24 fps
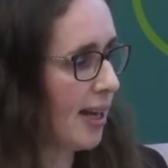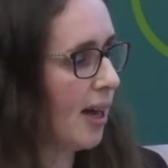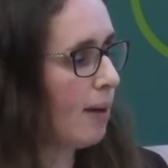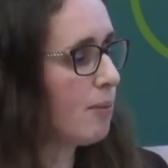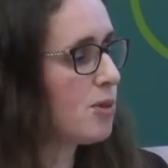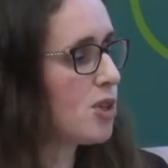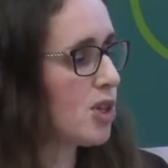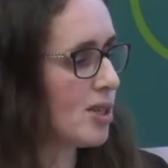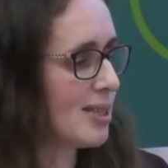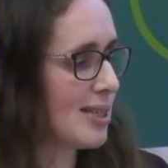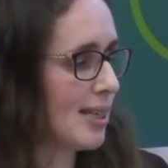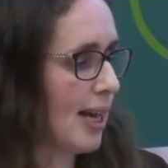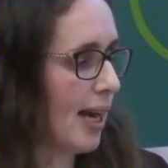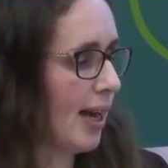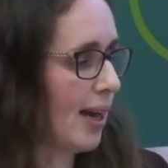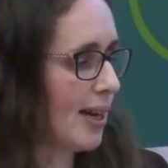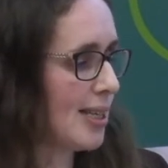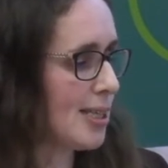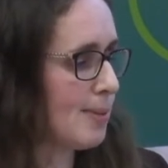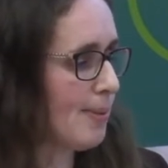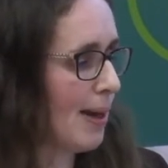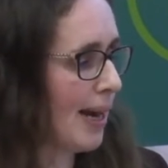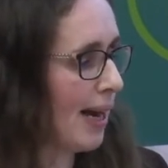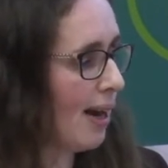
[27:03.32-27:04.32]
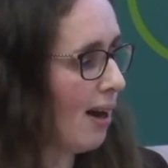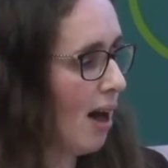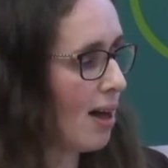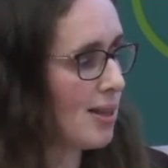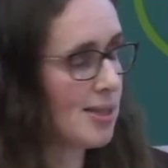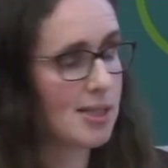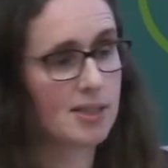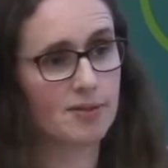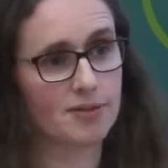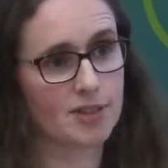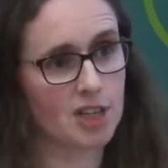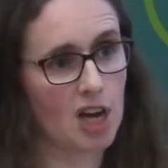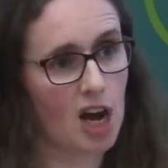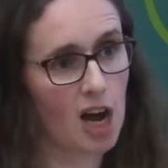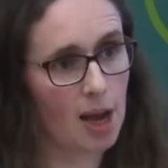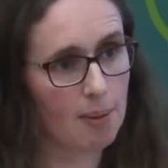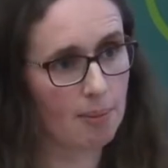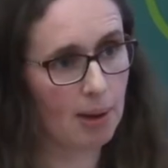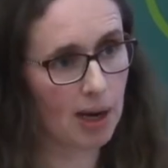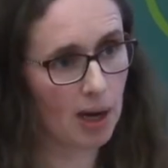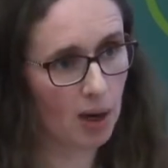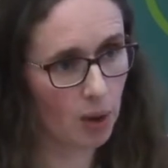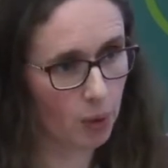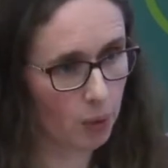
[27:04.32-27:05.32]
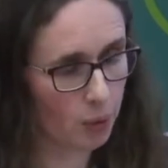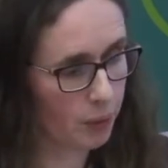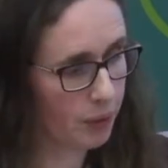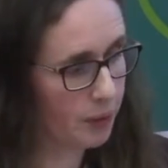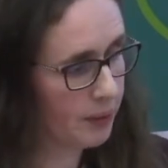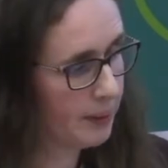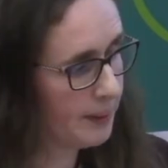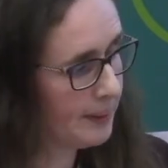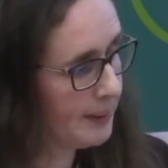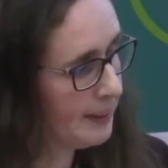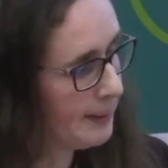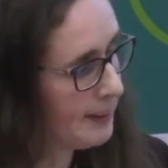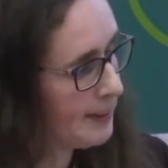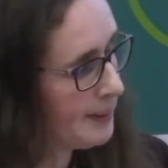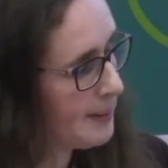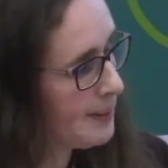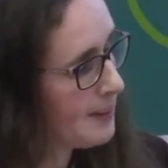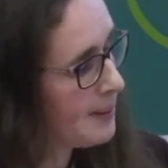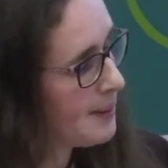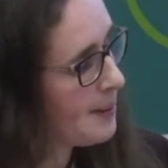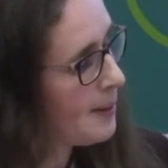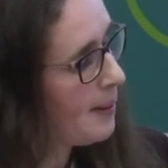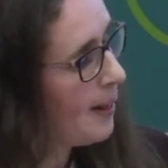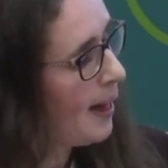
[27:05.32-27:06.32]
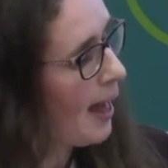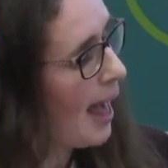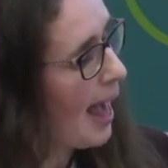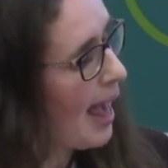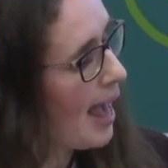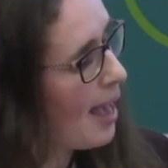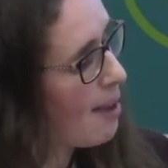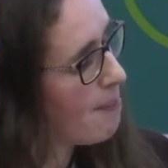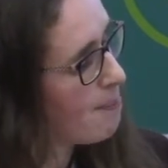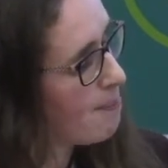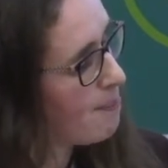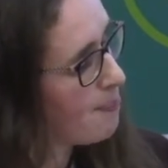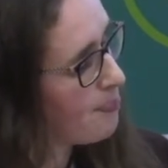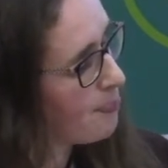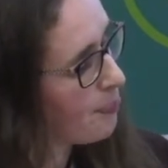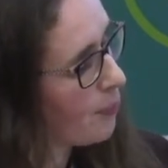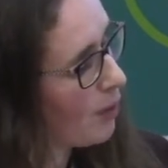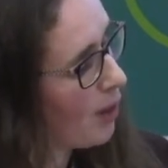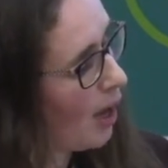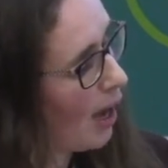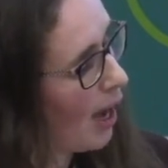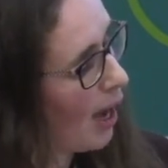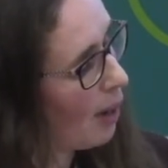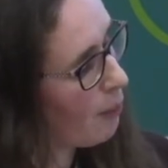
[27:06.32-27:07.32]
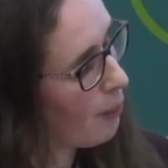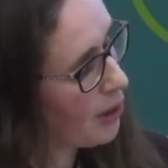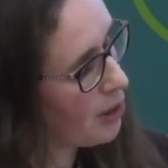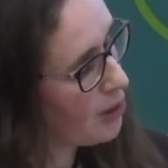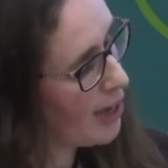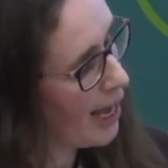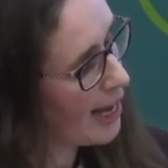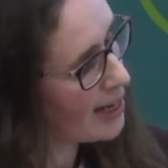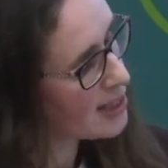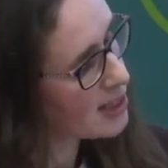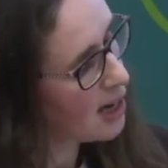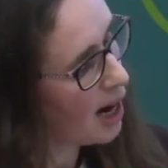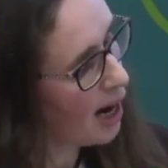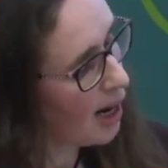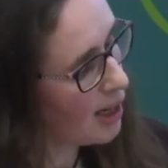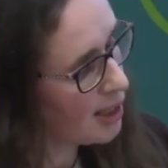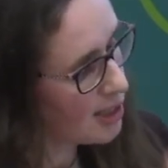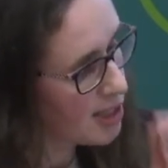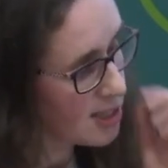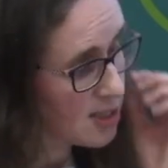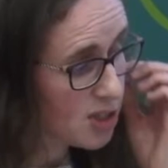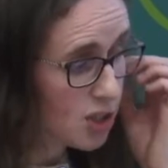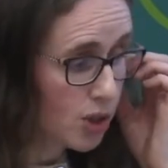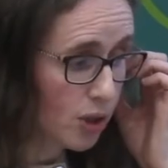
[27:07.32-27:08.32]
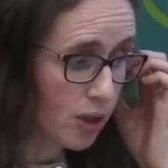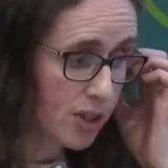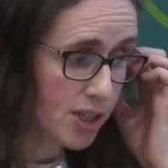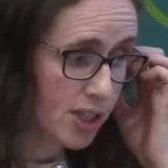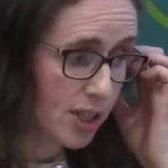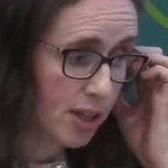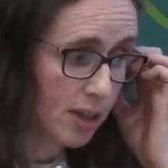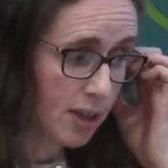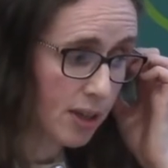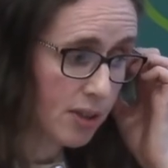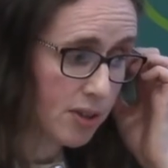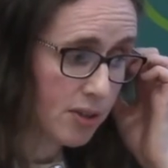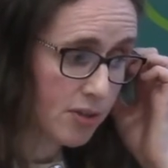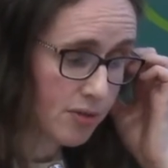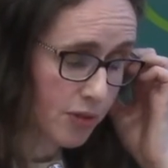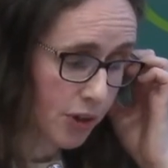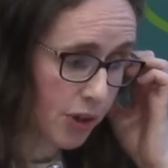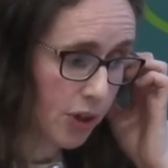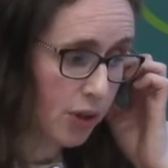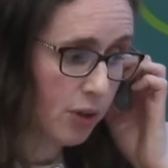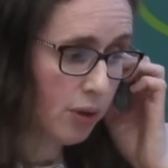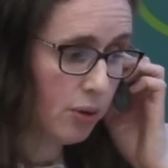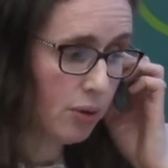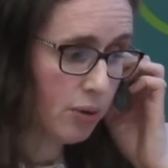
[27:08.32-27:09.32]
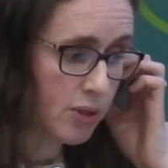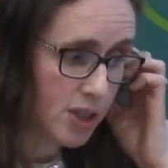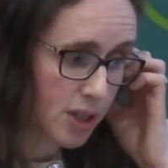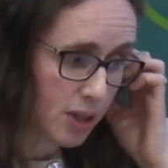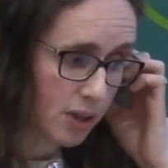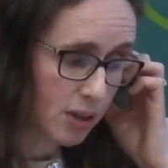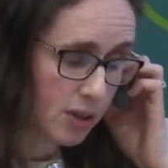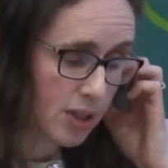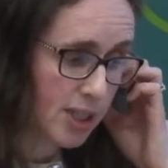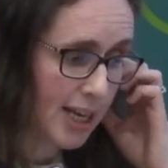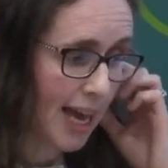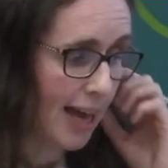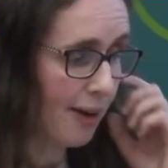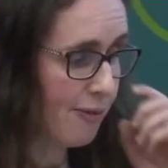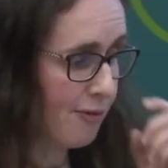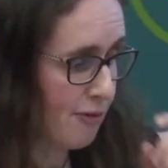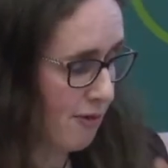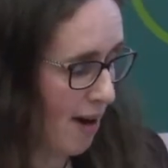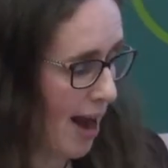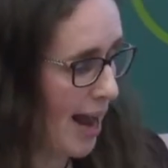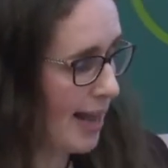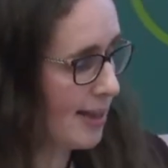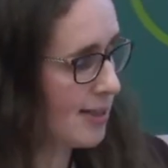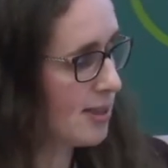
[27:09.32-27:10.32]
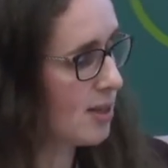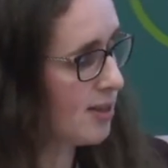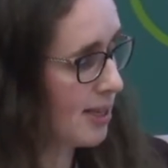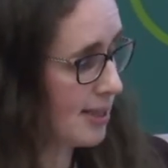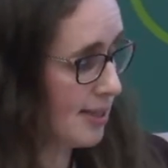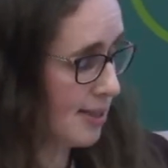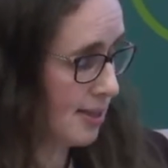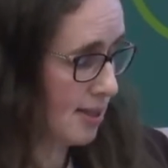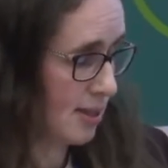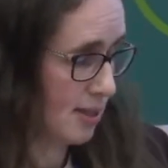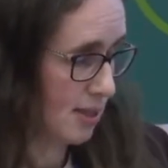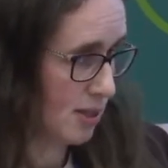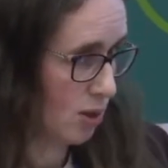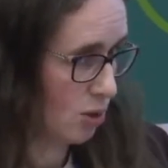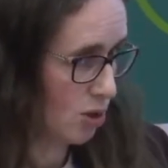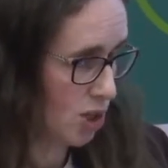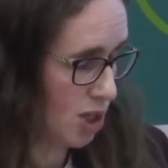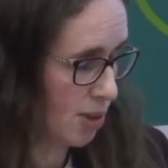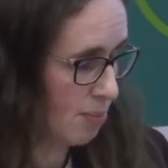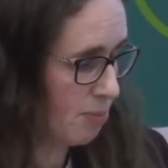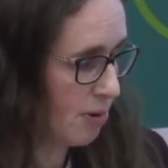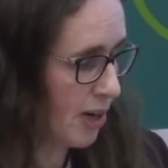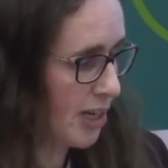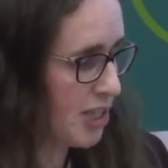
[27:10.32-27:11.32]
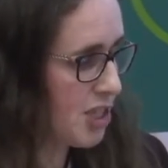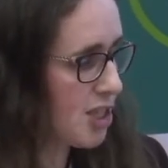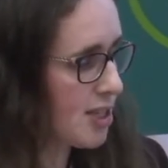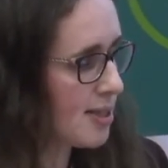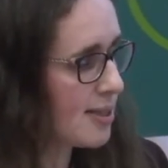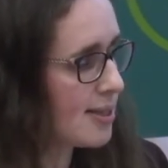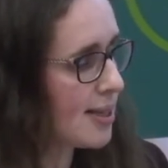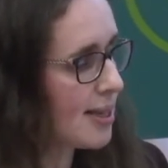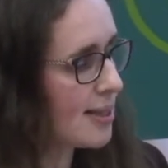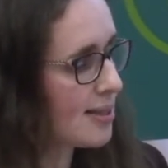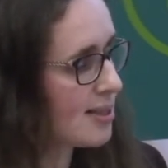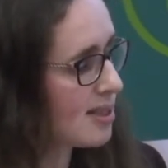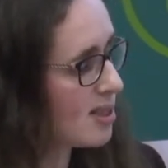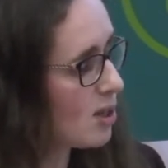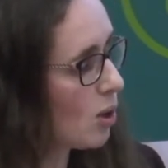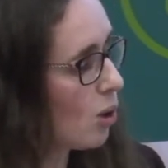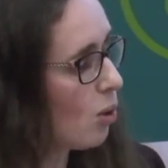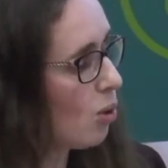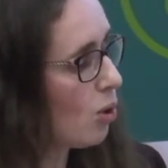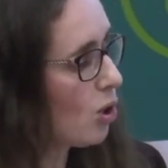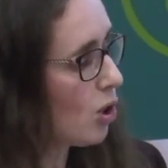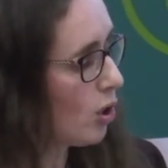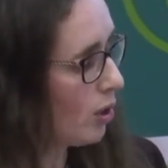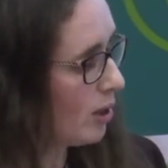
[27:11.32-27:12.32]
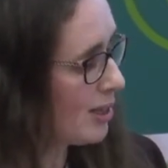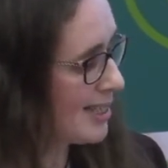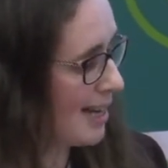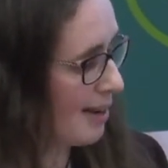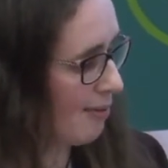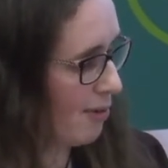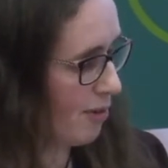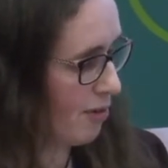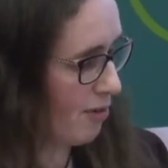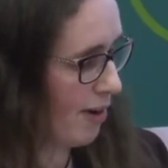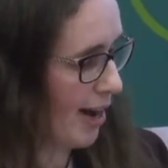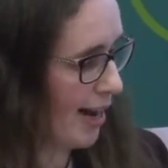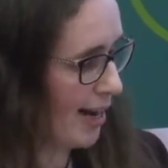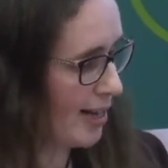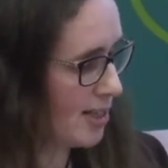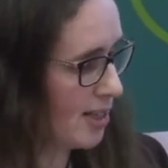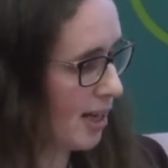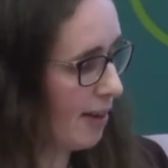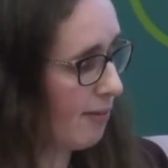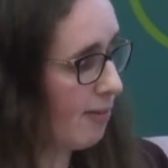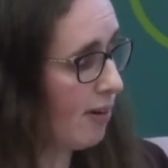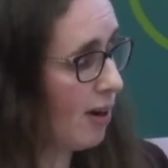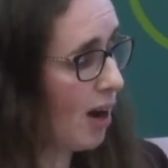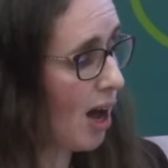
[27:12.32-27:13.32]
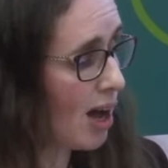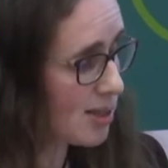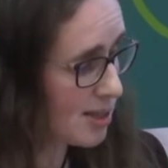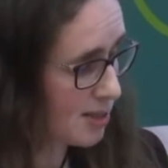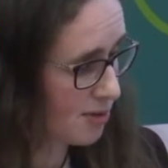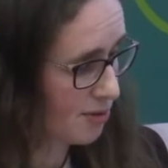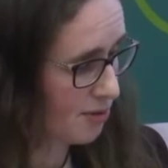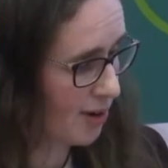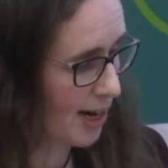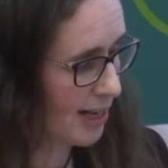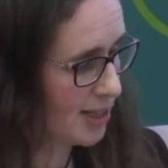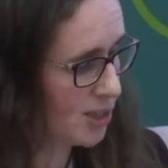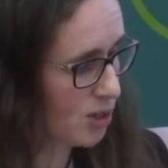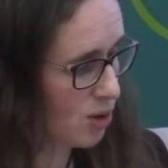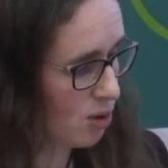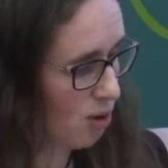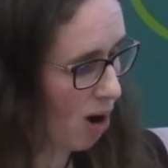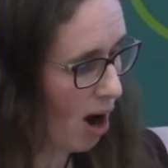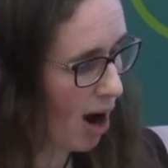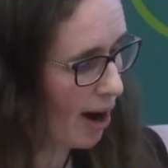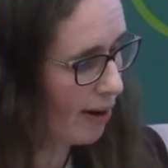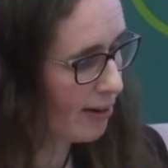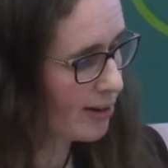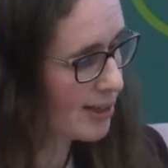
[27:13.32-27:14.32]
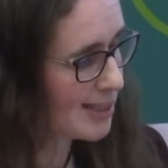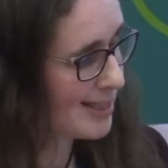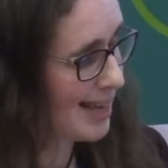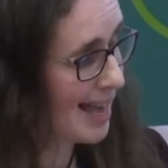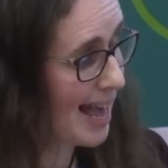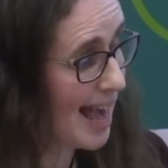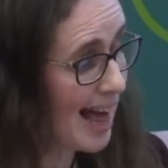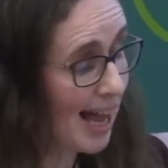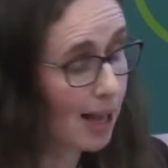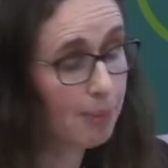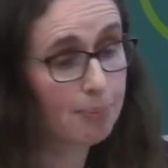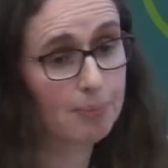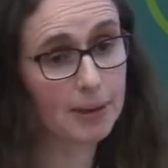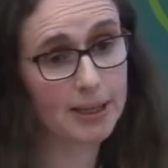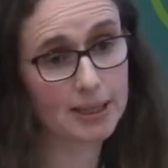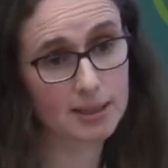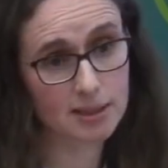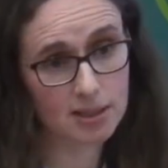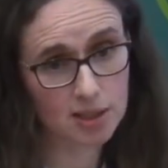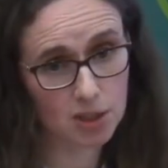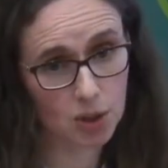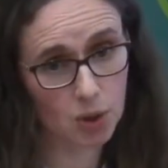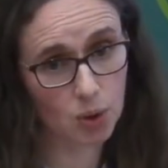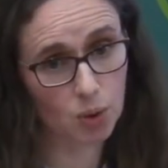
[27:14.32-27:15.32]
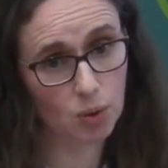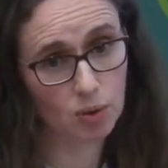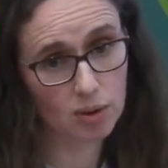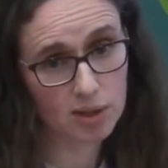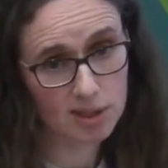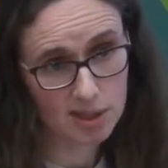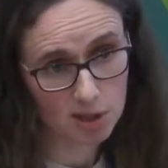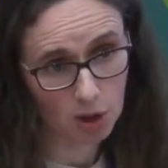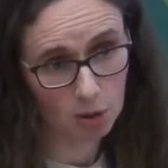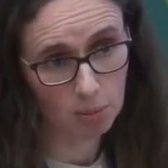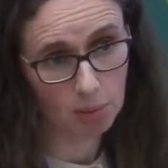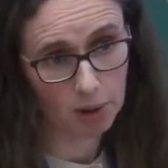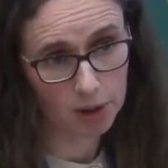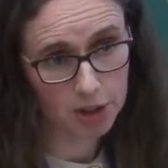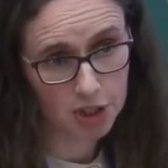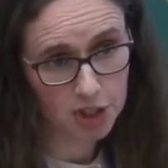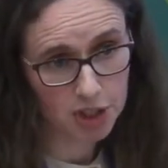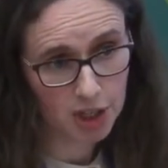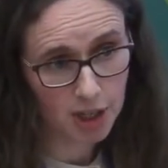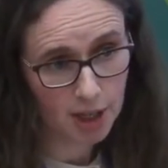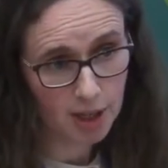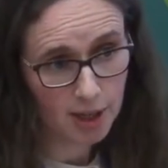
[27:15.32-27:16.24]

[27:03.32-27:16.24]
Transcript: I'm just like, I spend lots of time alone. And when you get to Ireland, it's good for you to get friends. So this is the social bridges. It's so good to have a friend. I have lots of friends who are Irish. They help me in school so much.